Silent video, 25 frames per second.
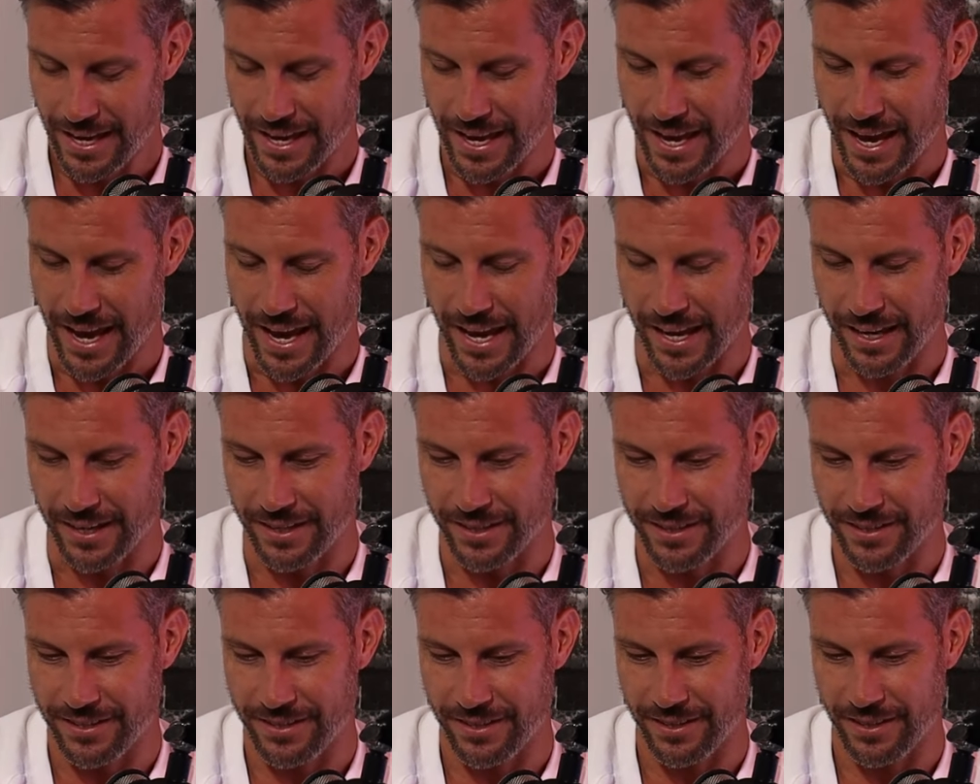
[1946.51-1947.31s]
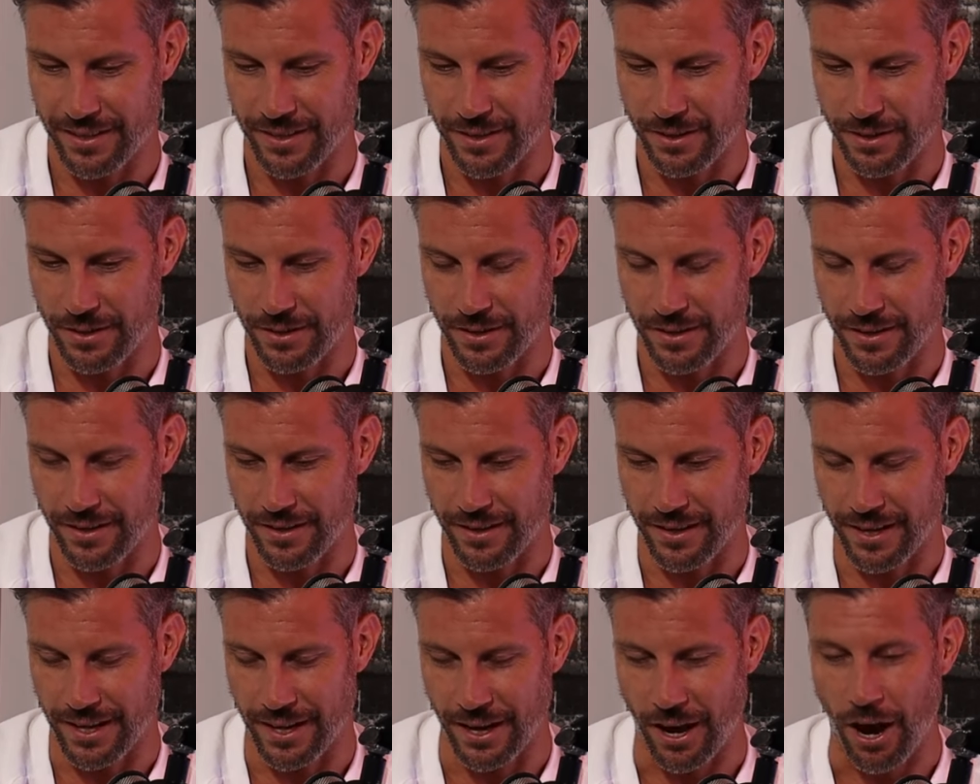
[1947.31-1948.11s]
And
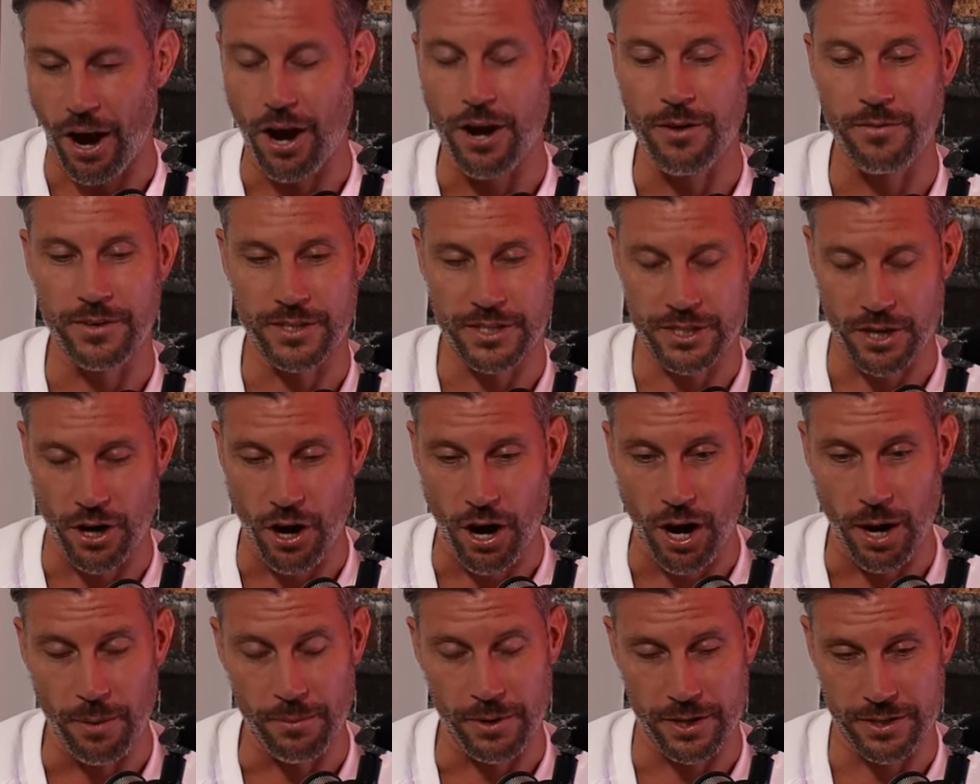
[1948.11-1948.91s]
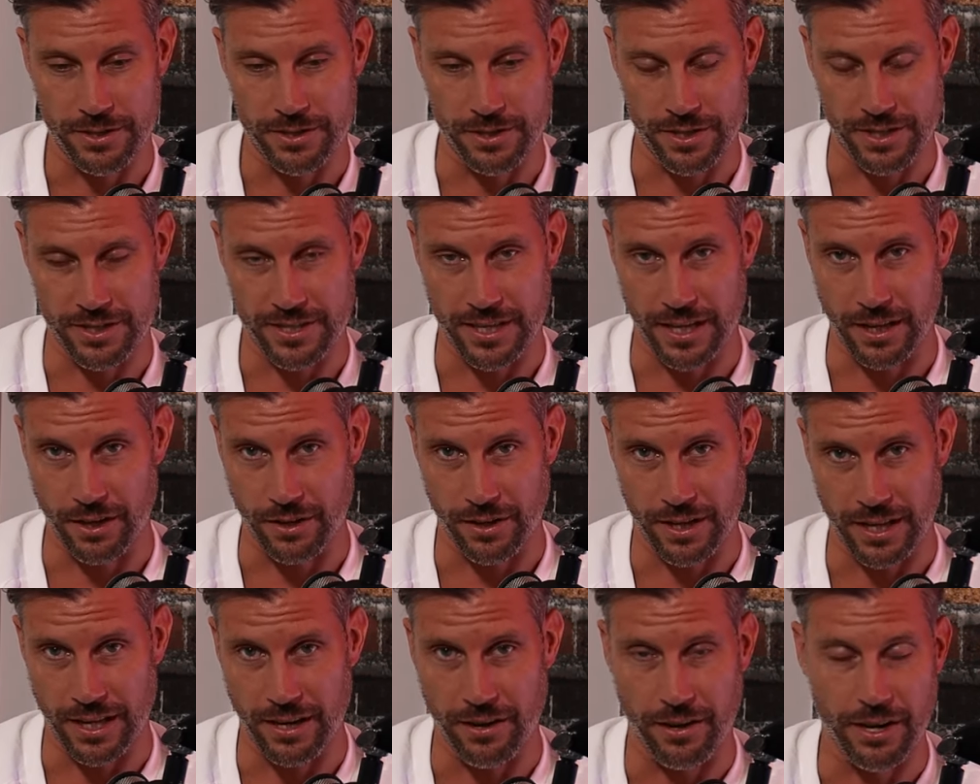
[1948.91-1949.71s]
over time, I'd sort of say,
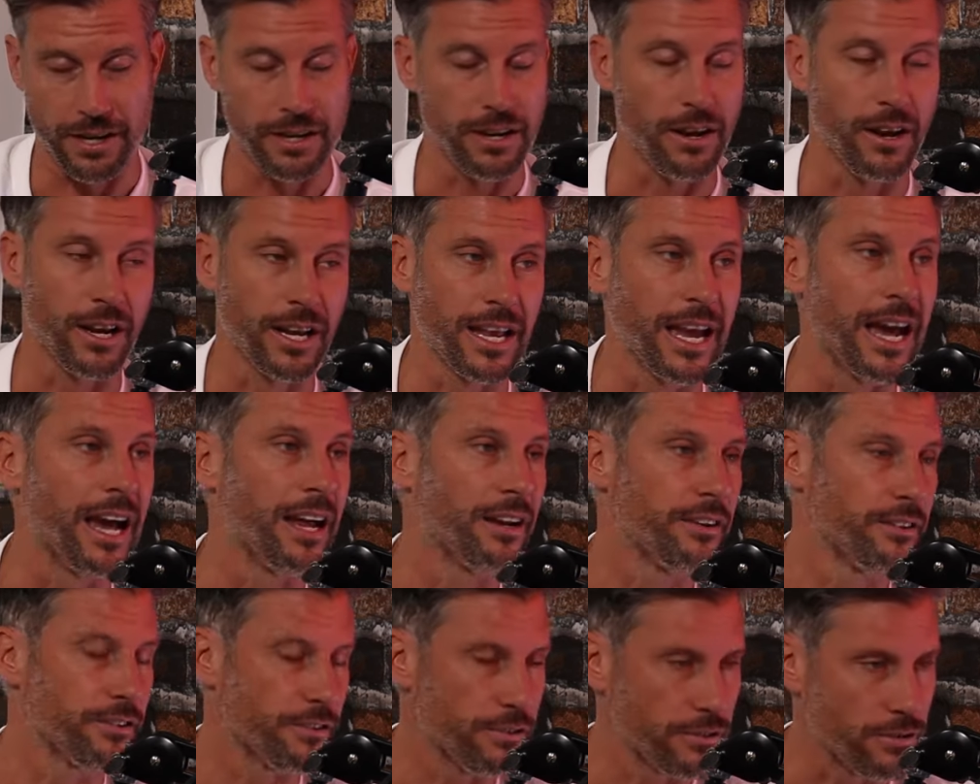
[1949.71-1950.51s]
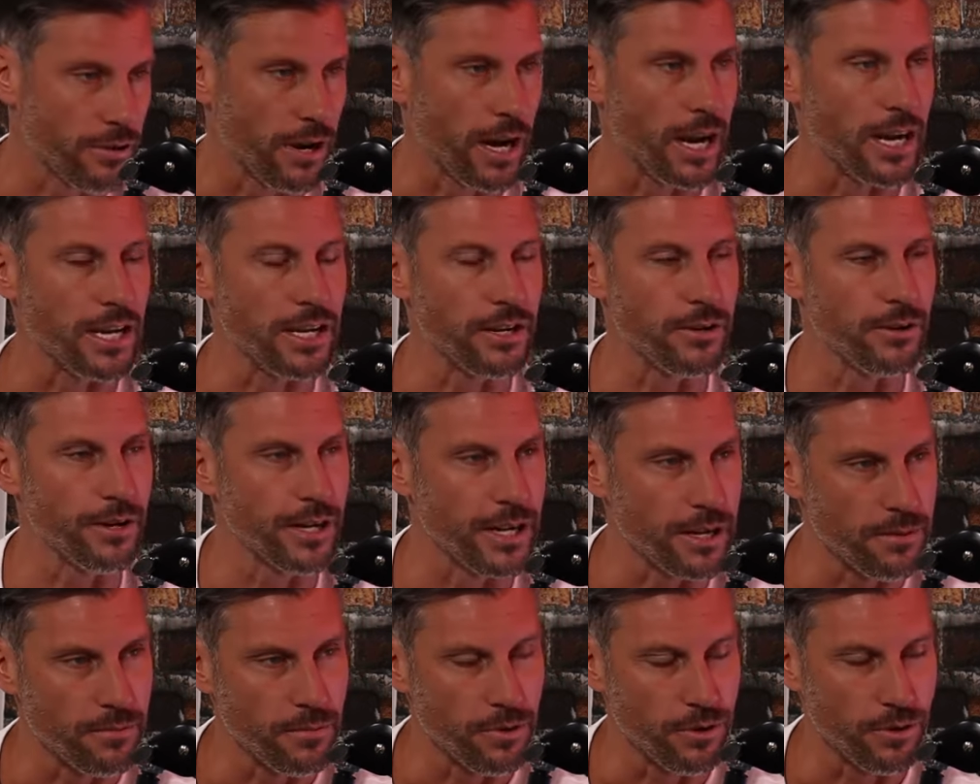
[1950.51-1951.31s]
"Look, I, I can't train you
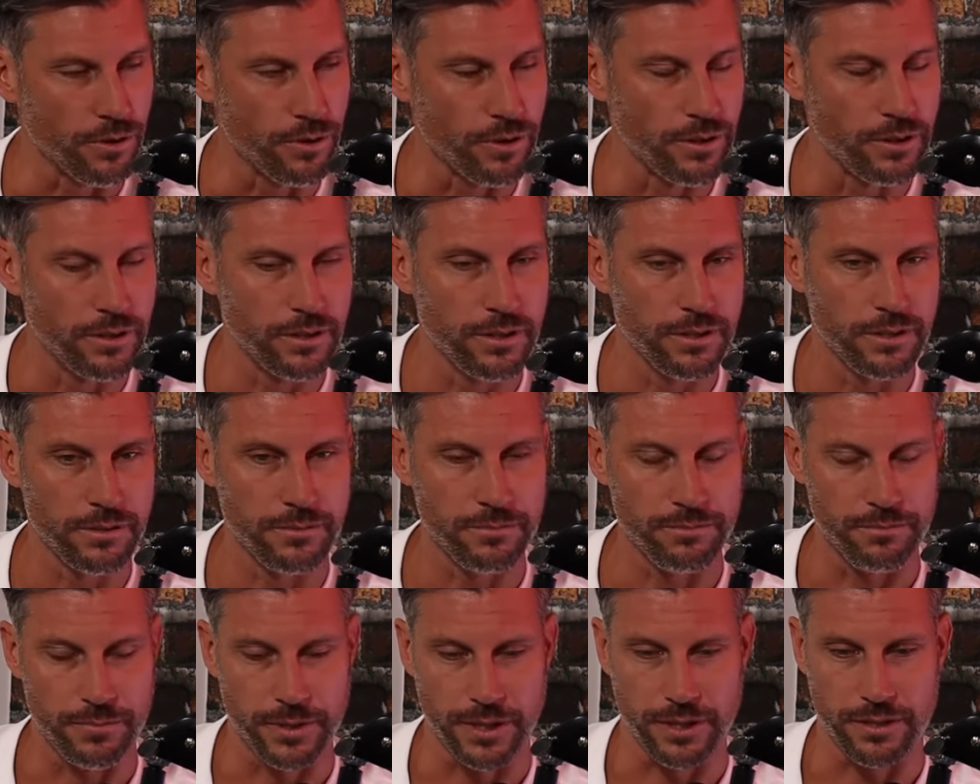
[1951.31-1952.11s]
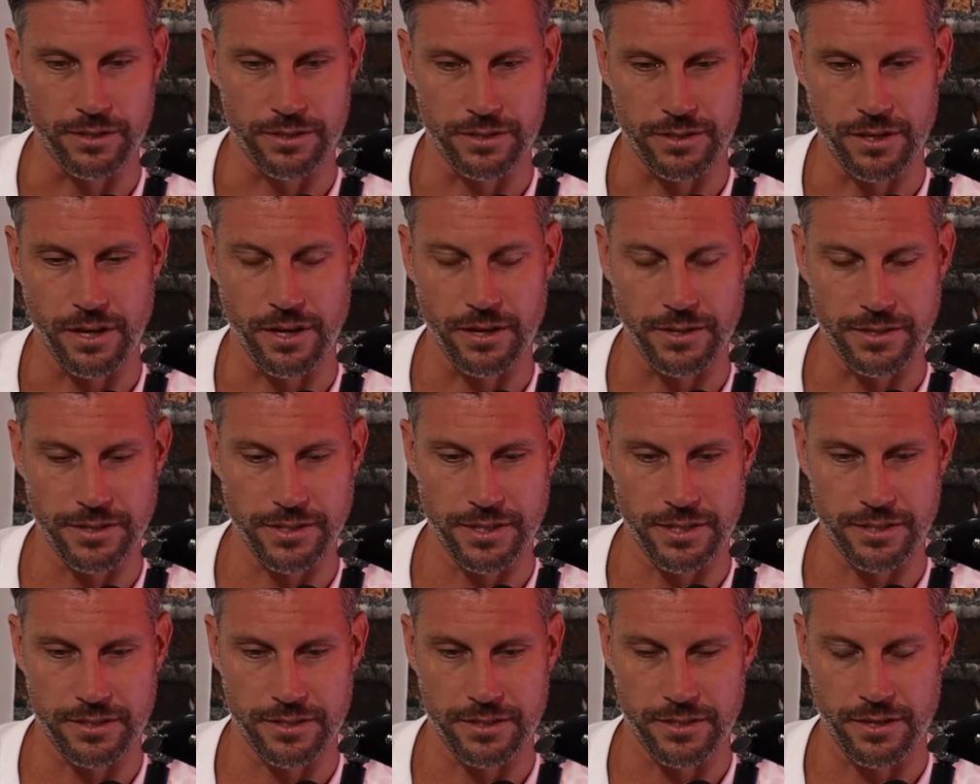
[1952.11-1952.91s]
anymore because I
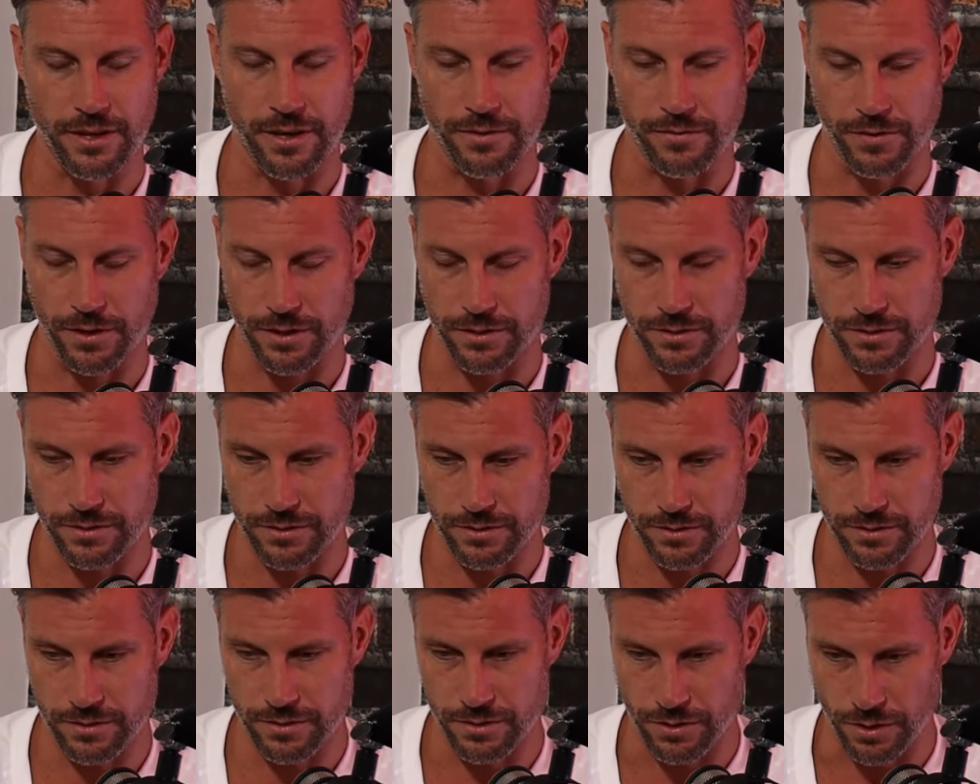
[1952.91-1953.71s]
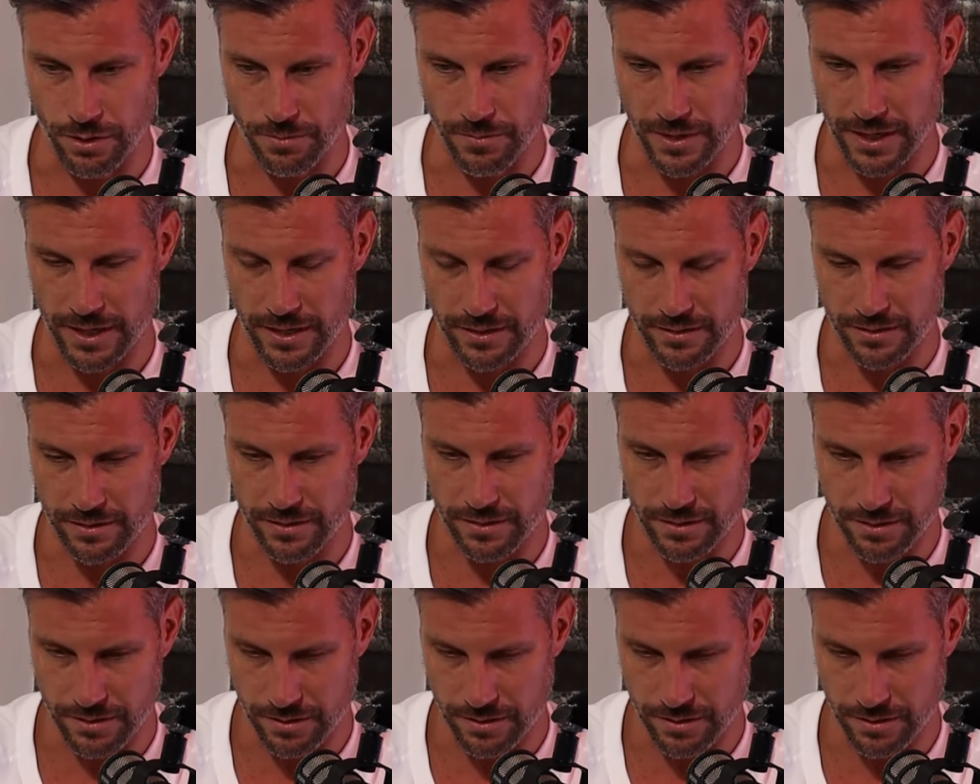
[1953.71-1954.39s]
just, I've got too much...